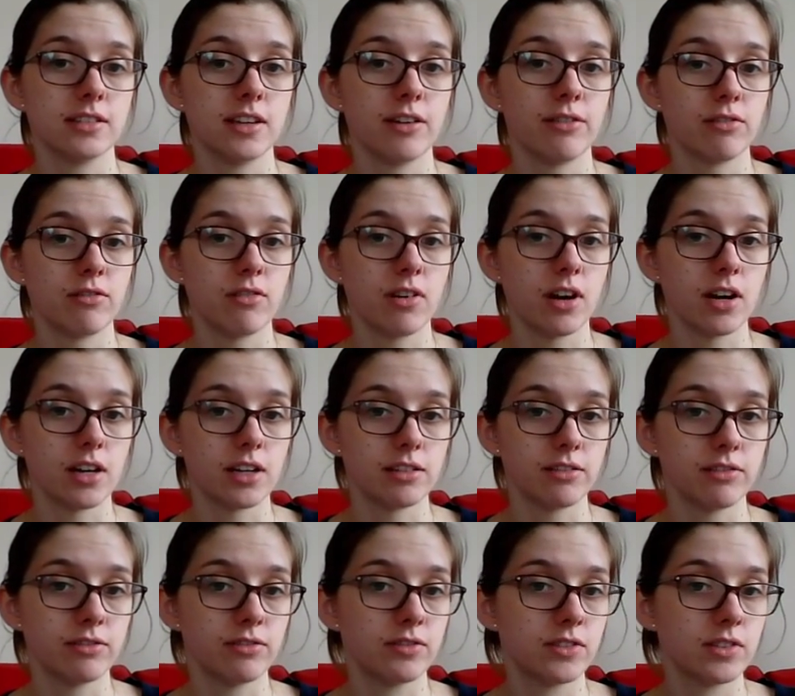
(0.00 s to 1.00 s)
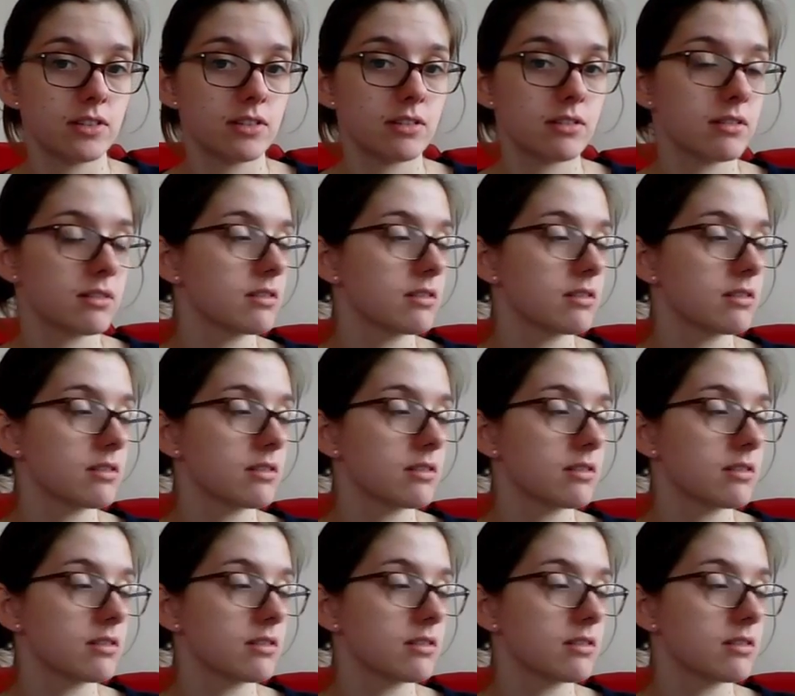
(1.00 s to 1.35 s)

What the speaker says: have arrived